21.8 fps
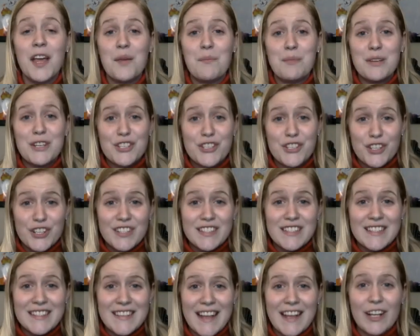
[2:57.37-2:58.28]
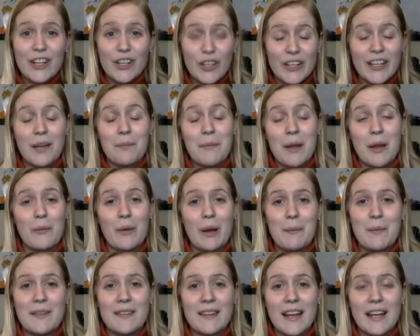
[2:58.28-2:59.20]
Be sure to take a look at my
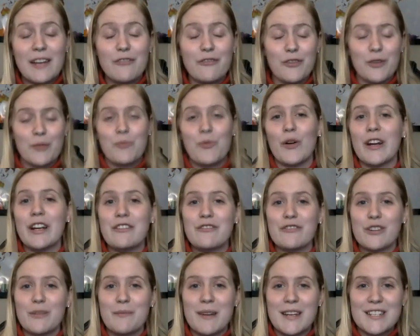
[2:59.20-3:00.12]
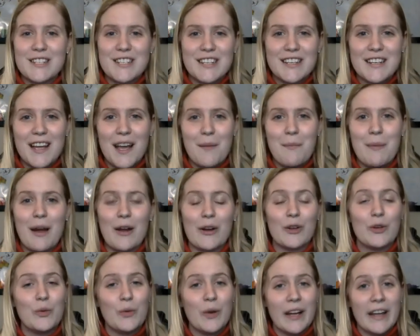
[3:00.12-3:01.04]
website for more information
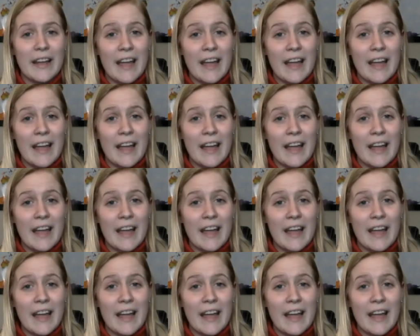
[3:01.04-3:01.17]
about who I